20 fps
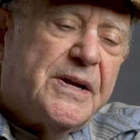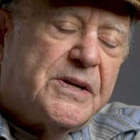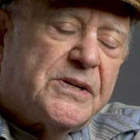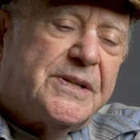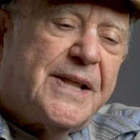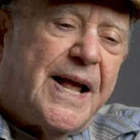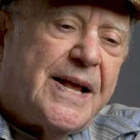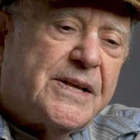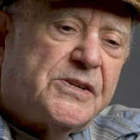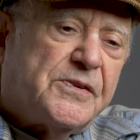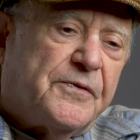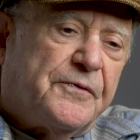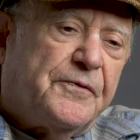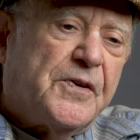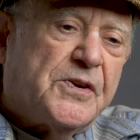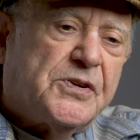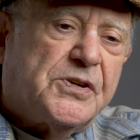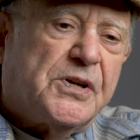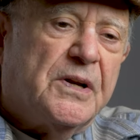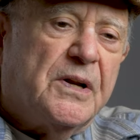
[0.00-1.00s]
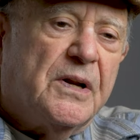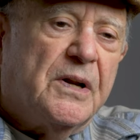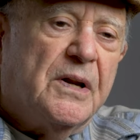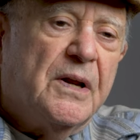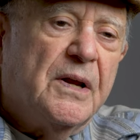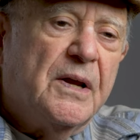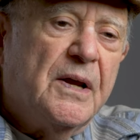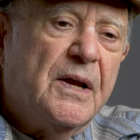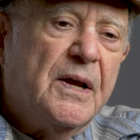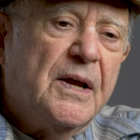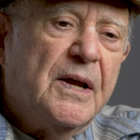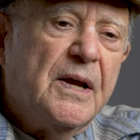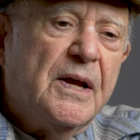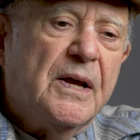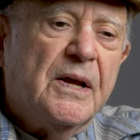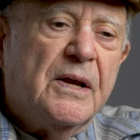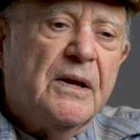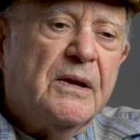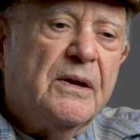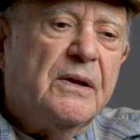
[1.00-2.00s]
is not sufficient.
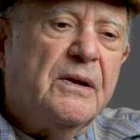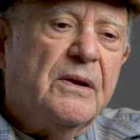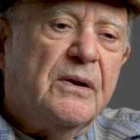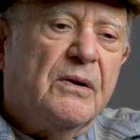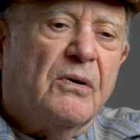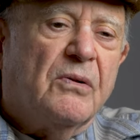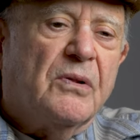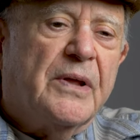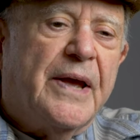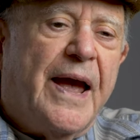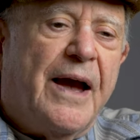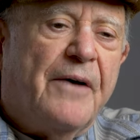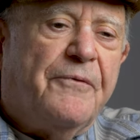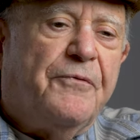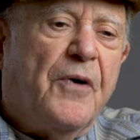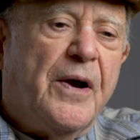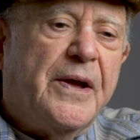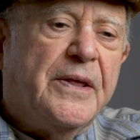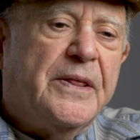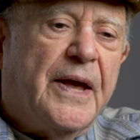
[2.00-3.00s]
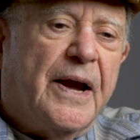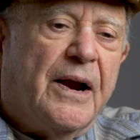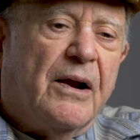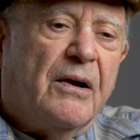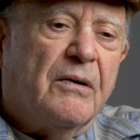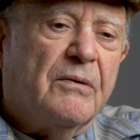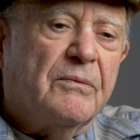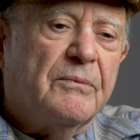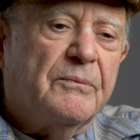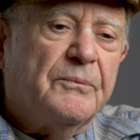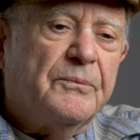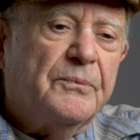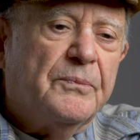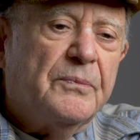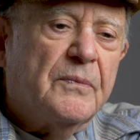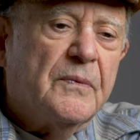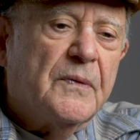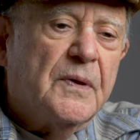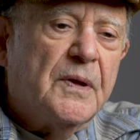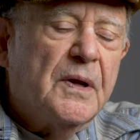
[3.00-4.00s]
You're only halfway there.
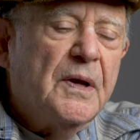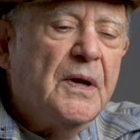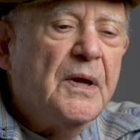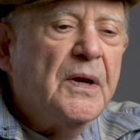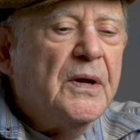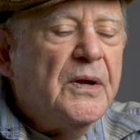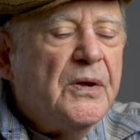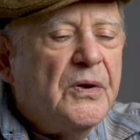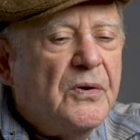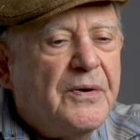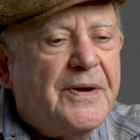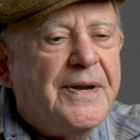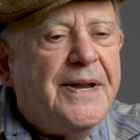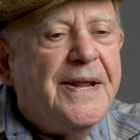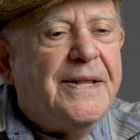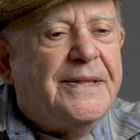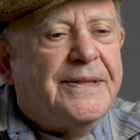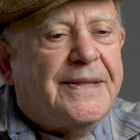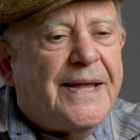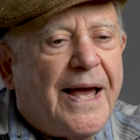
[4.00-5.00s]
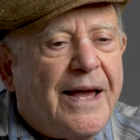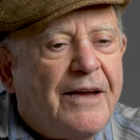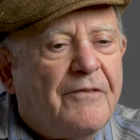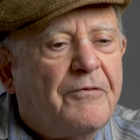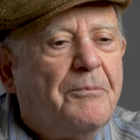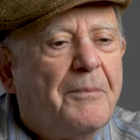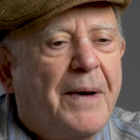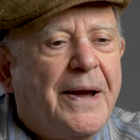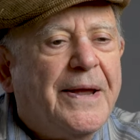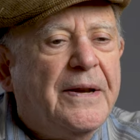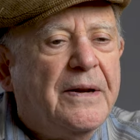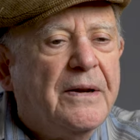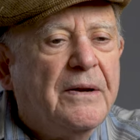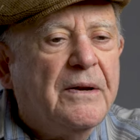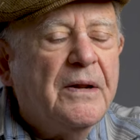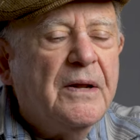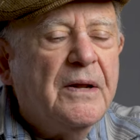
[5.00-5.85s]
You need to have might.